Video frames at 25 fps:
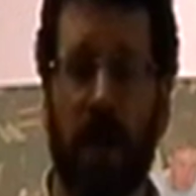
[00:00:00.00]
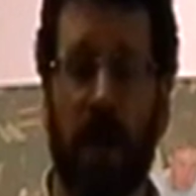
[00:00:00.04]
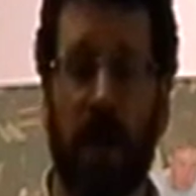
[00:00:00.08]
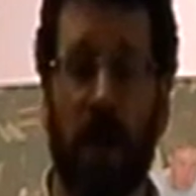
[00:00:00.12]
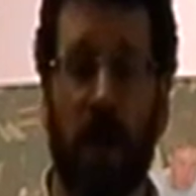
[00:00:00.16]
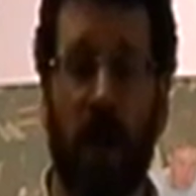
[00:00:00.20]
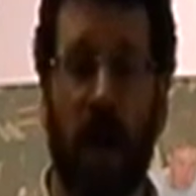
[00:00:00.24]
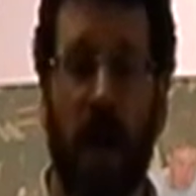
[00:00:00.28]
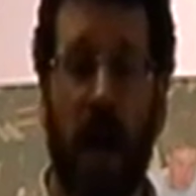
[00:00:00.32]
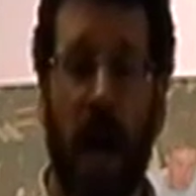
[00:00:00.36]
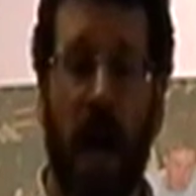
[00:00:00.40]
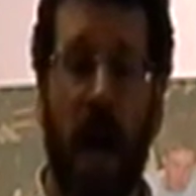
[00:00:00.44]

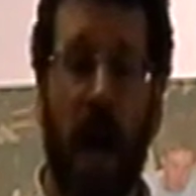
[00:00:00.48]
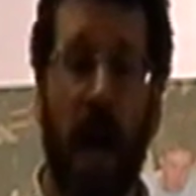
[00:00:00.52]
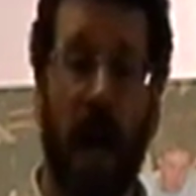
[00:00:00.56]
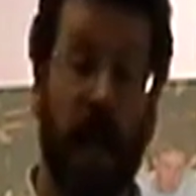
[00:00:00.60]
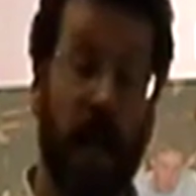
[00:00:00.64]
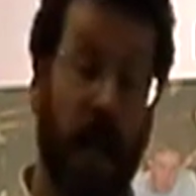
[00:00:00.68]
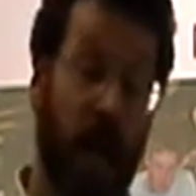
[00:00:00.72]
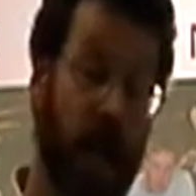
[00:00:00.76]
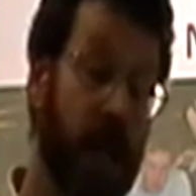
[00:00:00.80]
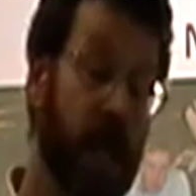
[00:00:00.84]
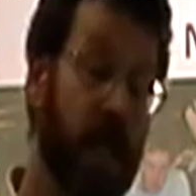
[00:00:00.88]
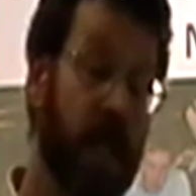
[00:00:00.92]
So
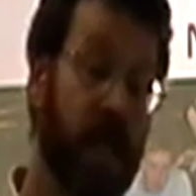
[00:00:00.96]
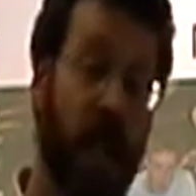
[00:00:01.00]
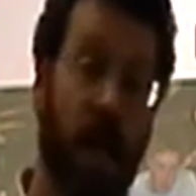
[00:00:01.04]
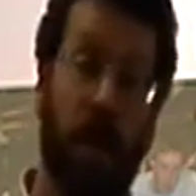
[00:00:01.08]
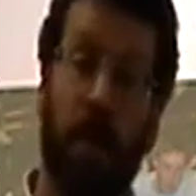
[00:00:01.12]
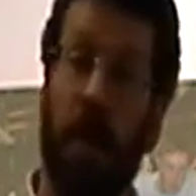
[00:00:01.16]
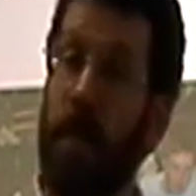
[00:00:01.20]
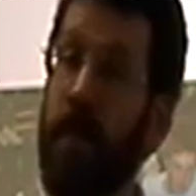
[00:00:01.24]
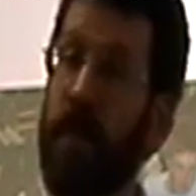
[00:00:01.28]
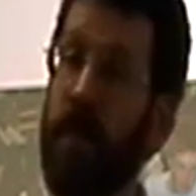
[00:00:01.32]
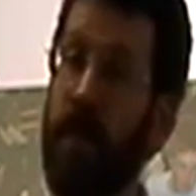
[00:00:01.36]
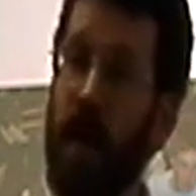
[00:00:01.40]
I'd like to set
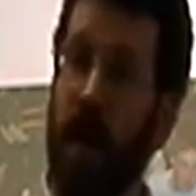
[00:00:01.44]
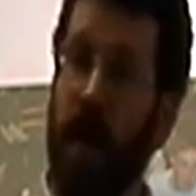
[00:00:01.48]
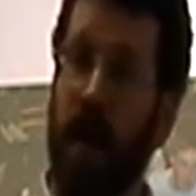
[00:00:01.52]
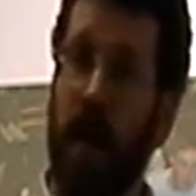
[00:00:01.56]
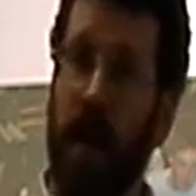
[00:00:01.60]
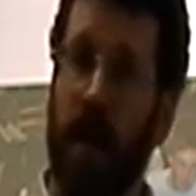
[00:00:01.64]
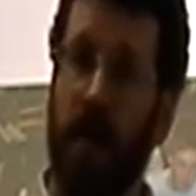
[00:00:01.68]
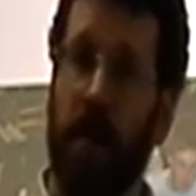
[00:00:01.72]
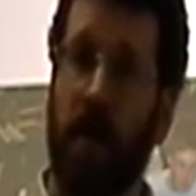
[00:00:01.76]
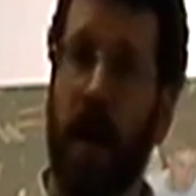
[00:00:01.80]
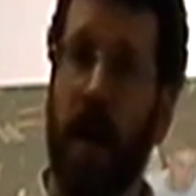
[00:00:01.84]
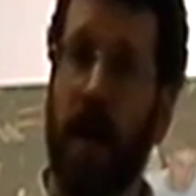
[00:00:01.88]
them up
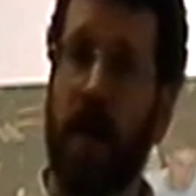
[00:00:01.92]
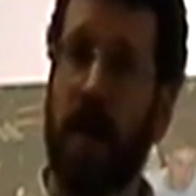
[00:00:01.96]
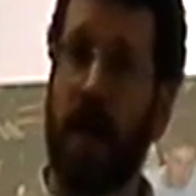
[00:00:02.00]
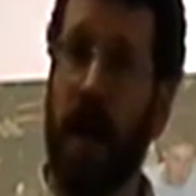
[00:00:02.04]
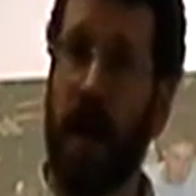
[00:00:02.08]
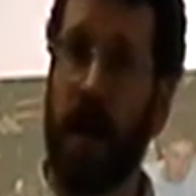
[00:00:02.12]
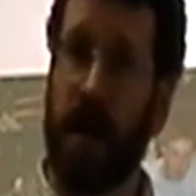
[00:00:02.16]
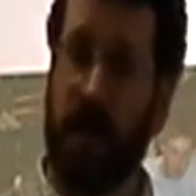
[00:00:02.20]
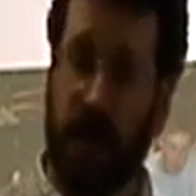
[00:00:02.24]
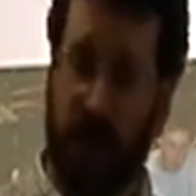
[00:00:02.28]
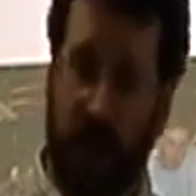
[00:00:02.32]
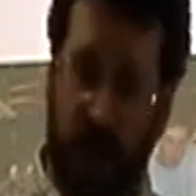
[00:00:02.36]
very much
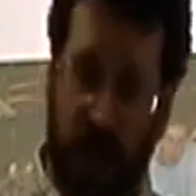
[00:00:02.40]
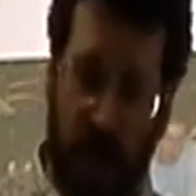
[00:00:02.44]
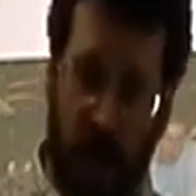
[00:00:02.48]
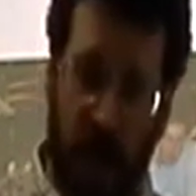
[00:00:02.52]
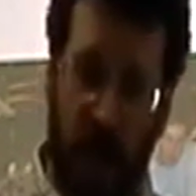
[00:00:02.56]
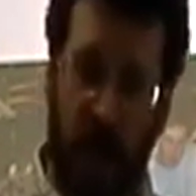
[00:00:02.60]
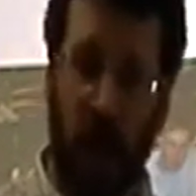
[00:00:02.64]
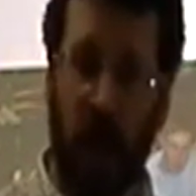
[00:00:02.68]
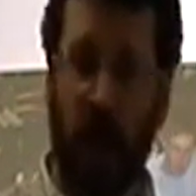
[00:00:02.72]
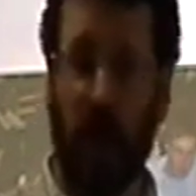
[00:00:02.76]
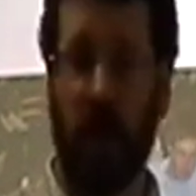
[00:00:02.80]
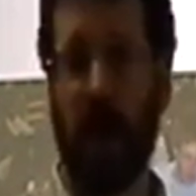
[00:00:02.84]
as
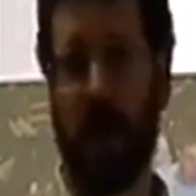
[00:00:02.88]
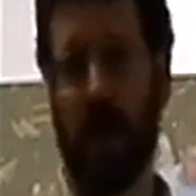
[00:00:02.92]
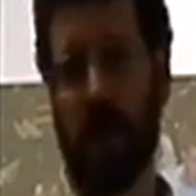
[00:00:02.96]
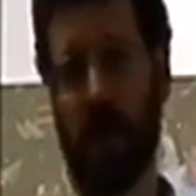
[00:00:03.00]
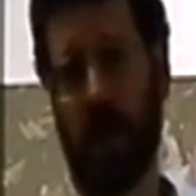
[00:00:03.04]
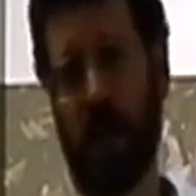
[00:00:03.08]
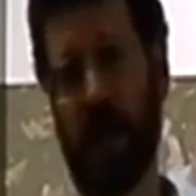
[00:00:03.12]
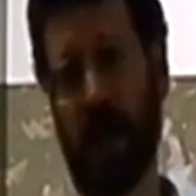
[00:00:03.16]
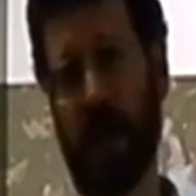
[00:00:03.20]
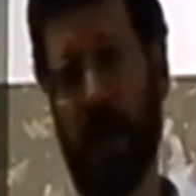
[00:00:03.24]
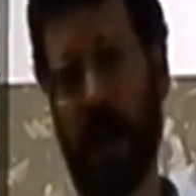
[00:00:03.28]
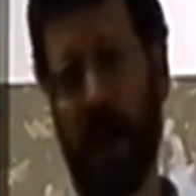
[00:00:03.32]
similar as
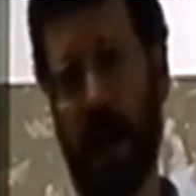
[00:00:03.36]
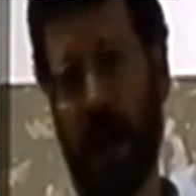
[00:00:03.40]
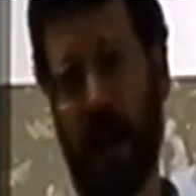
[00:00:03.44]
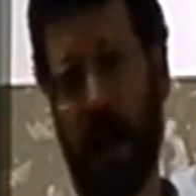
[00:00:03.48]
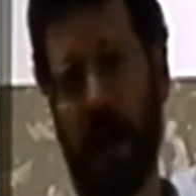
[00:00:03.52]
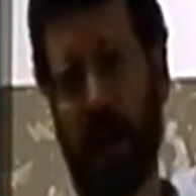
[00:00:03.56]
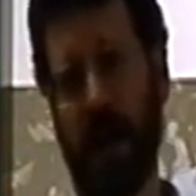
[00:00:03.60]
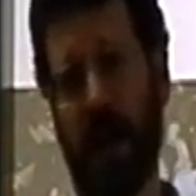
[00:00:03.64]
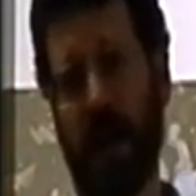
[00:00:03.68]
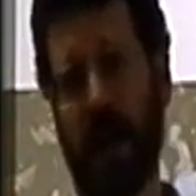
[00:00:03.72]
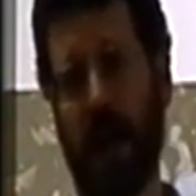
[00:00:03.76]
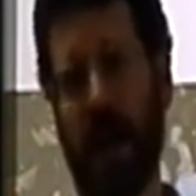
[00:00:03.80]
we
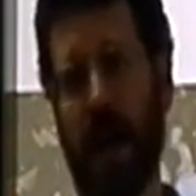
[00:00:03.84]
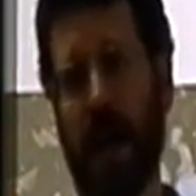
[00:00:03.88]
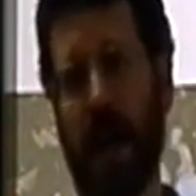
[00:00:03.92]
can,